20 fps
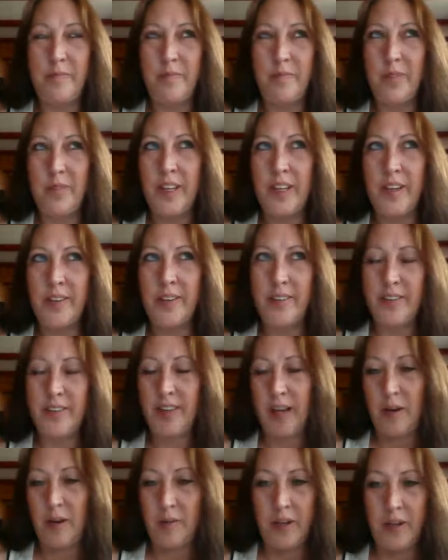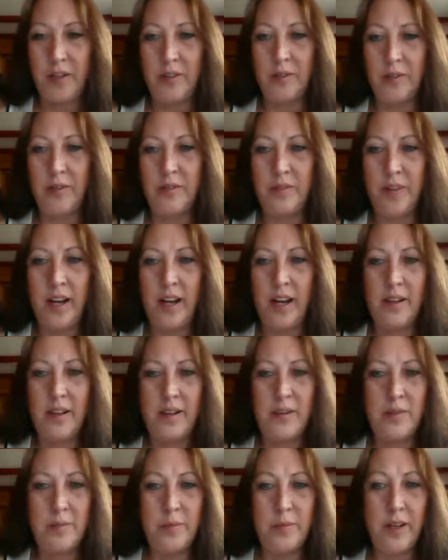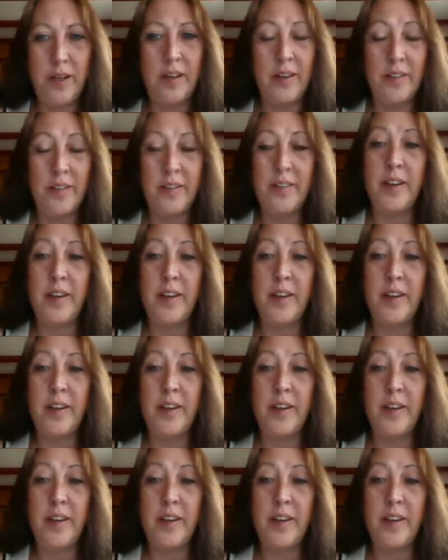leaders that we do follow because